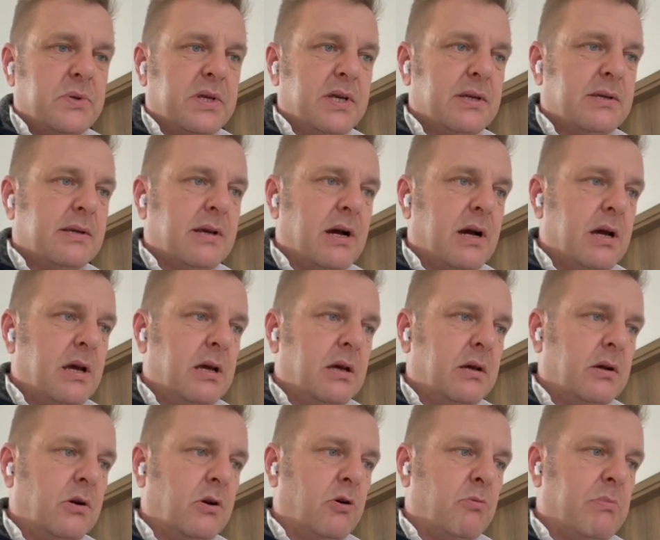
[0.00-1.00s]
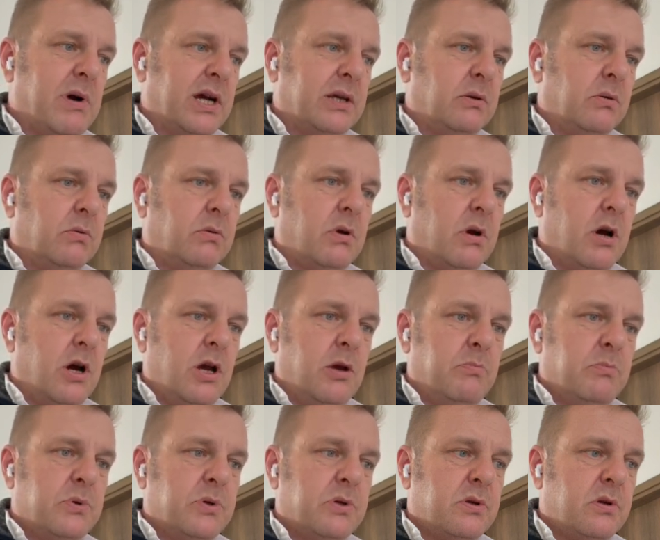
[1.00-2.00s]
this guy, go back to
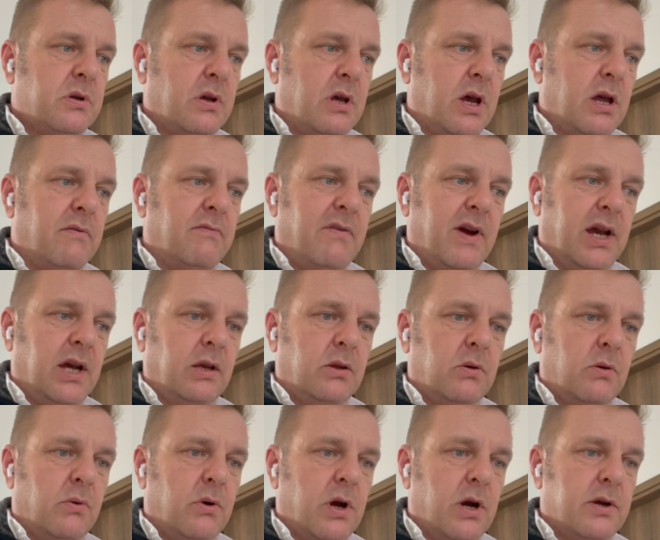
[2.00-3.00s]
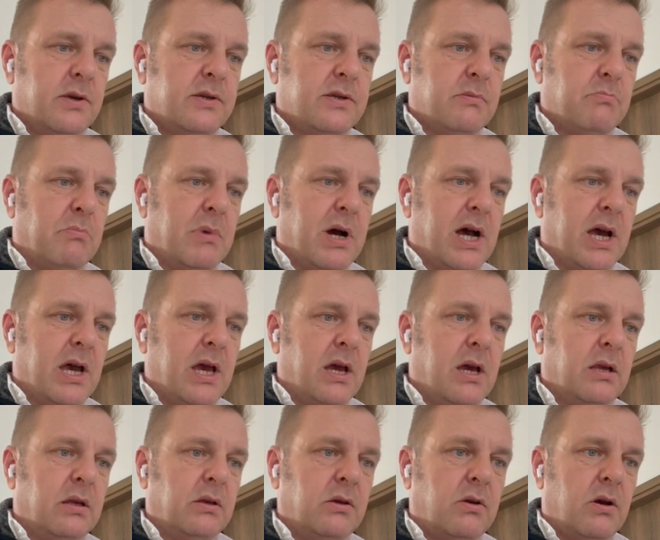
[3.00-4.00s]
types, and vectorize my
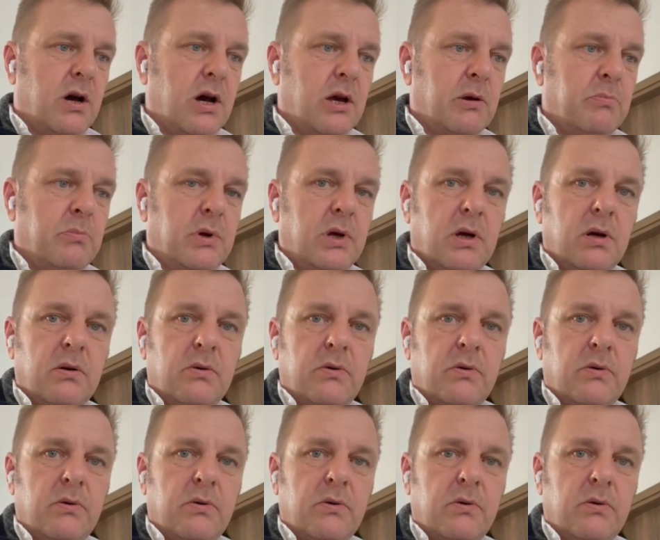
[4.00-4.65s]
type here.